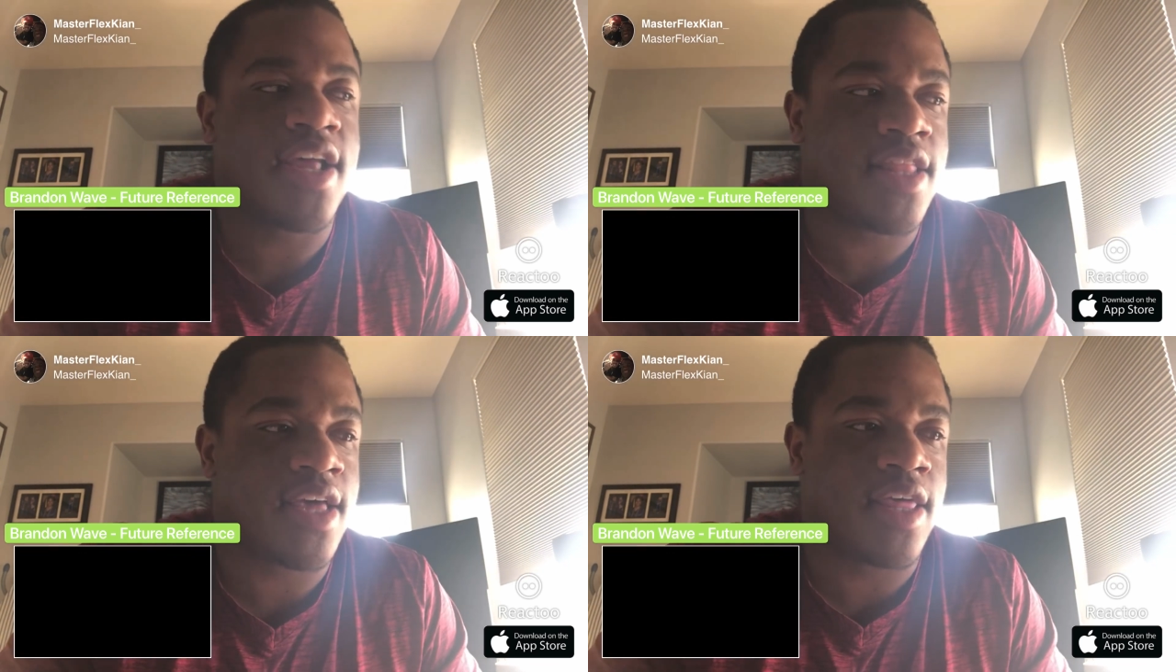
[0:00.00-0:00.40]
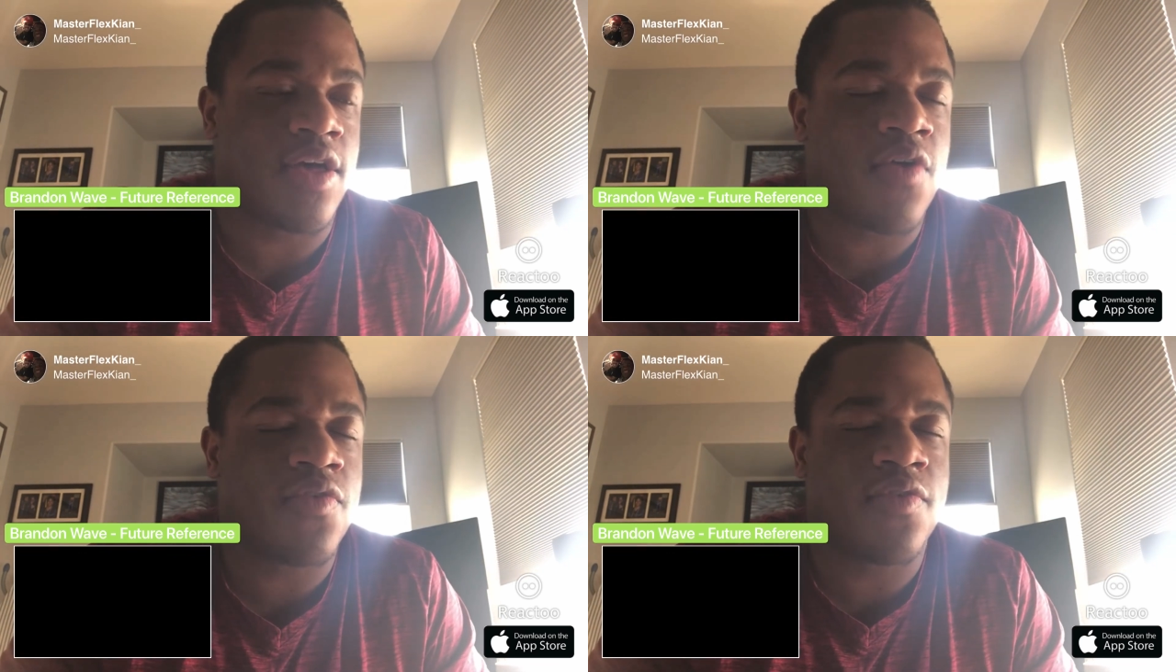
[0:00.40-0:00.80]
like
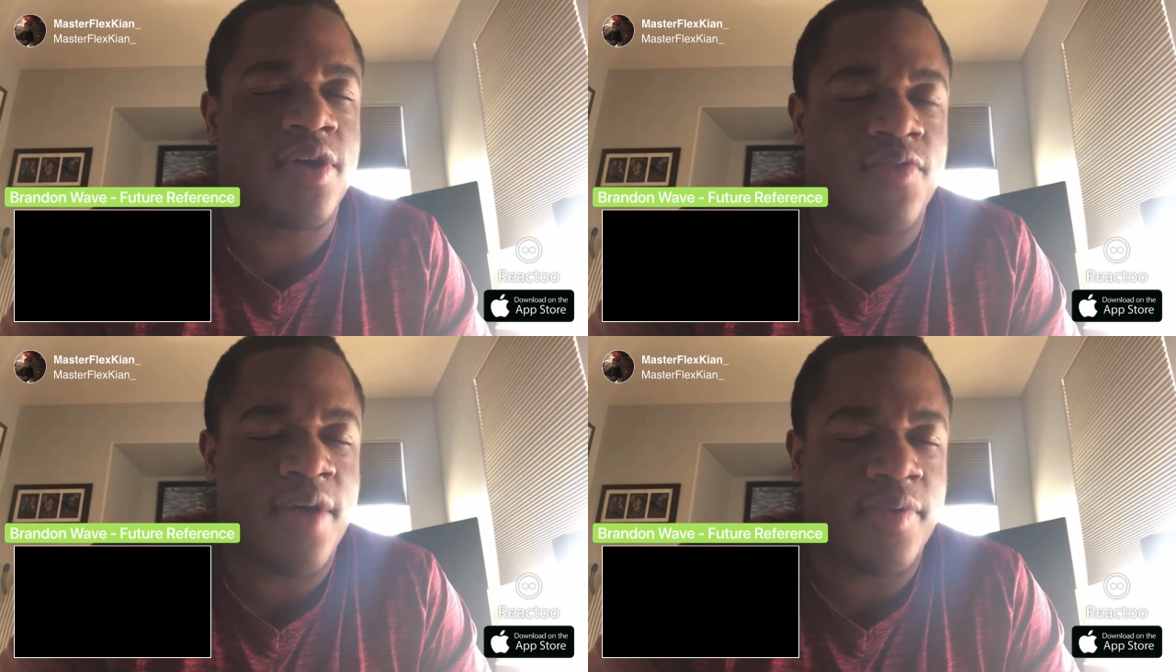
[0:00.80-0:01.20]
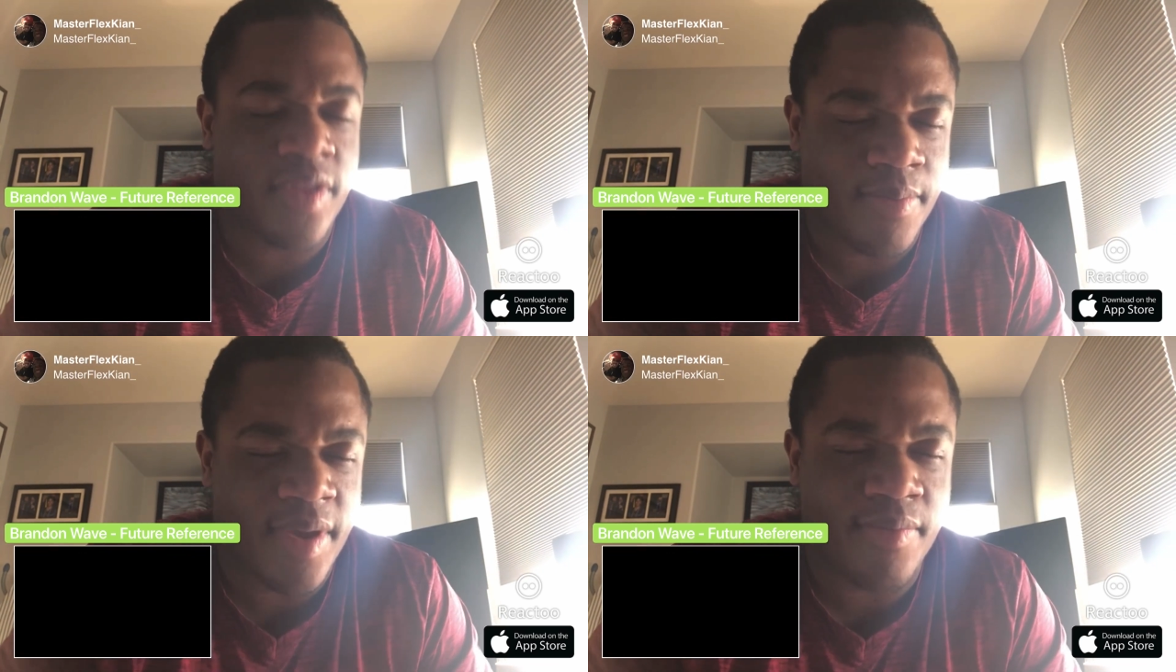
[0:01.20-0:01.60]
overrated rappers
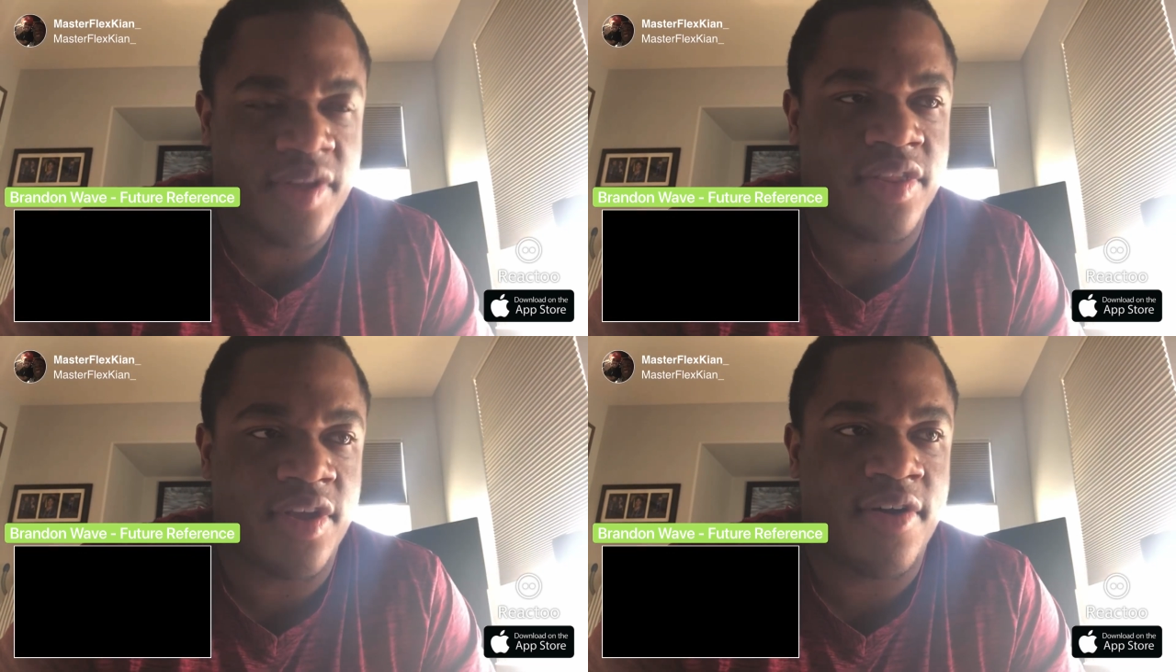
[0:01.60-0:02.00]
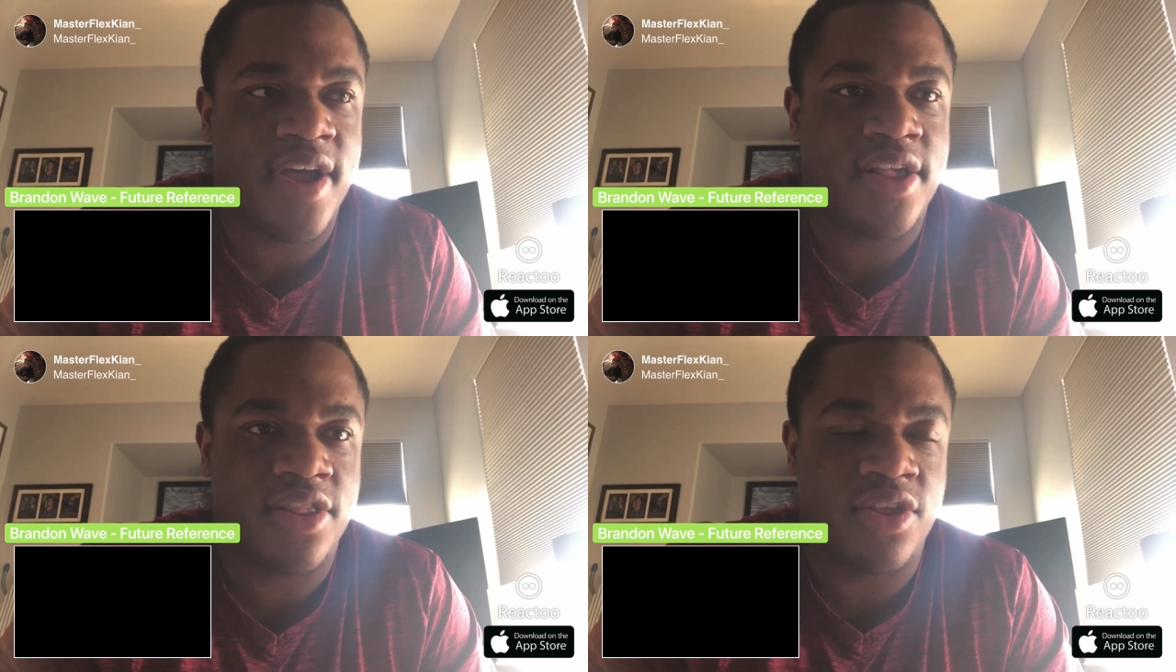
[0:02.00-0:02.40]
have been busting their
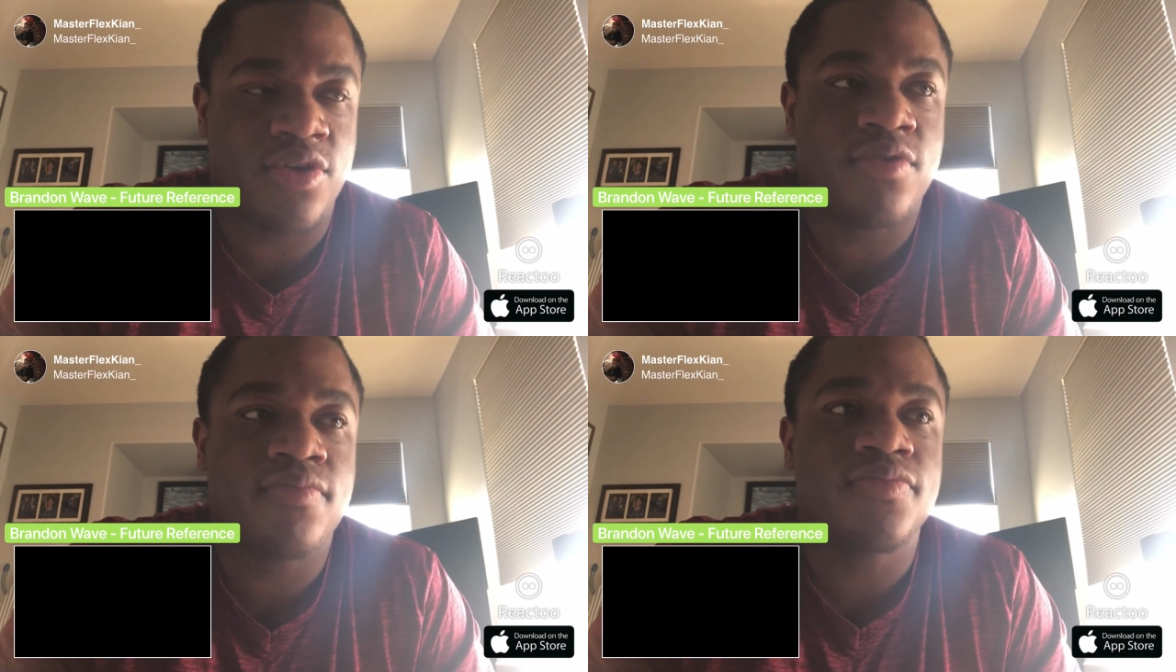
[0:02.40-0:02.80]
ass too,